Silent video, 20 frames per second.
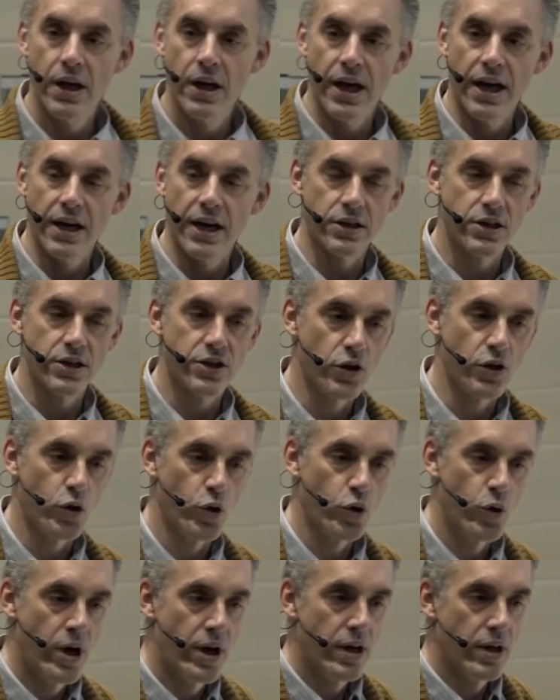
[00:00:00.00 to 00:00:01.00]
And
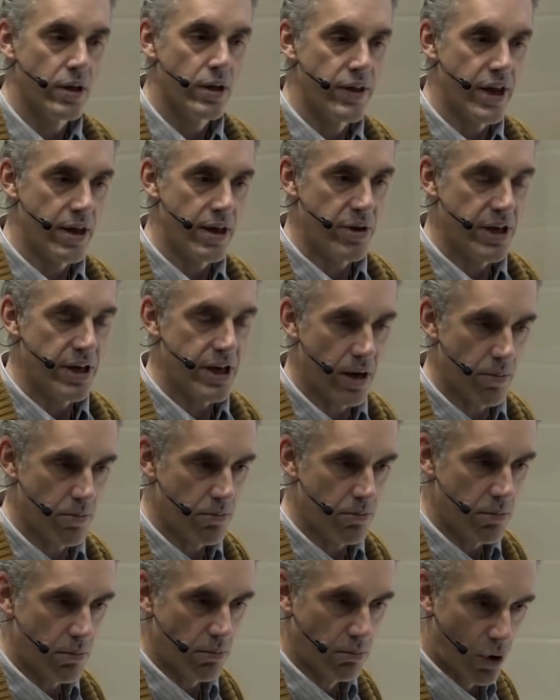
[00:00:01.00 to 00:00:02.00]
so they become